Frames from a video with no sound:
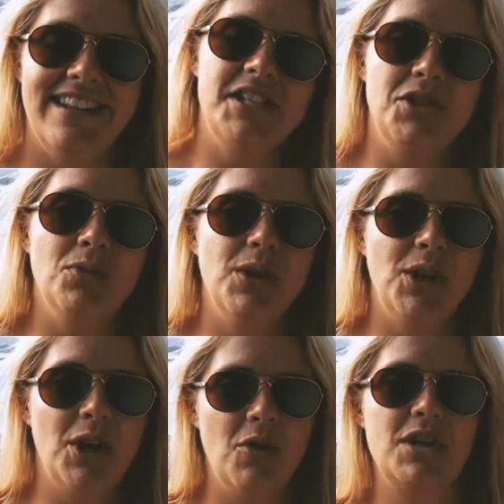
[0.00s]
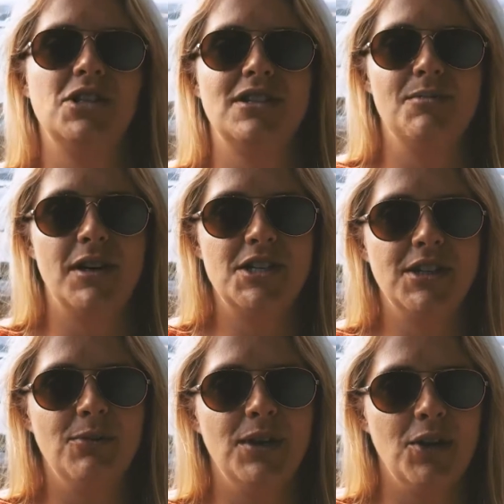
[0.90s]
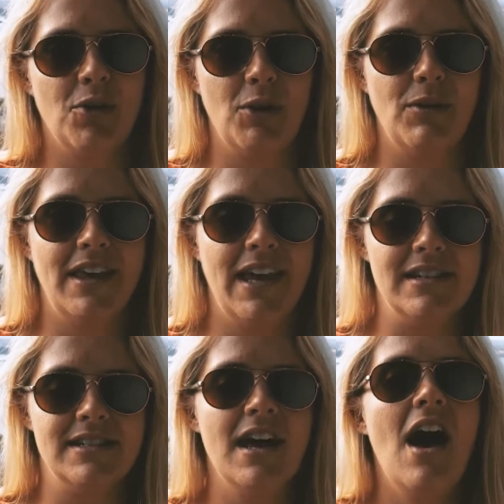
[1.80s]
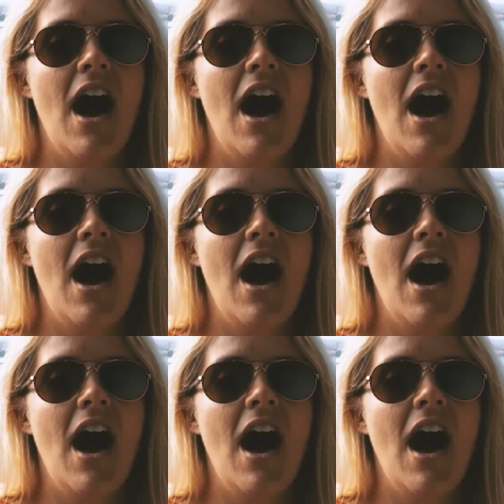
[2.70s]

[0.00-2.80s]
That's a really good question, especially when you're going with kids.